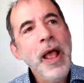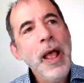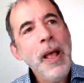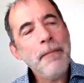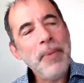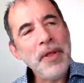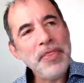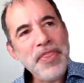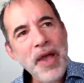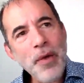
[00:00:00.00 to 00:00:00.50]

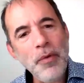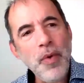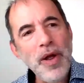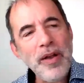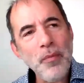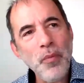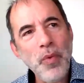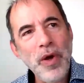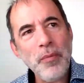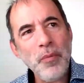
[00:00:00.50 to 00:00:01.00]
But then
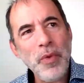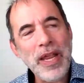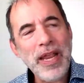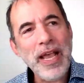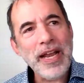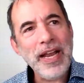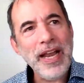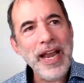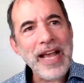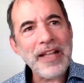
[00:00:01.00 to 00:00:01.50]
when we
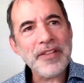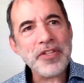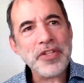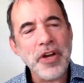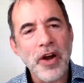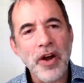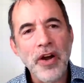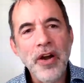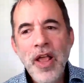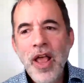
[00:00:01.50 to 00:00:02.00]
get an
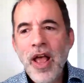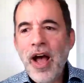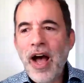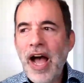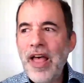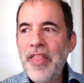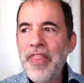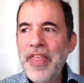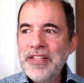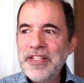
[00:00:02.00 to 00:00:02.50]
answer,
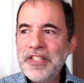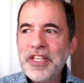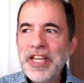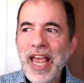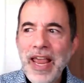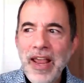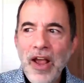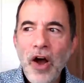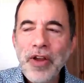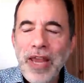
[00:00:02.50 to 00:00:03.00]
I then
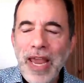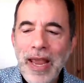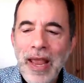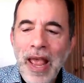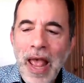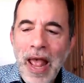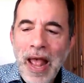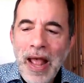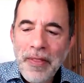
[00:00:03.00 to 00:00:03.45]
say, okay,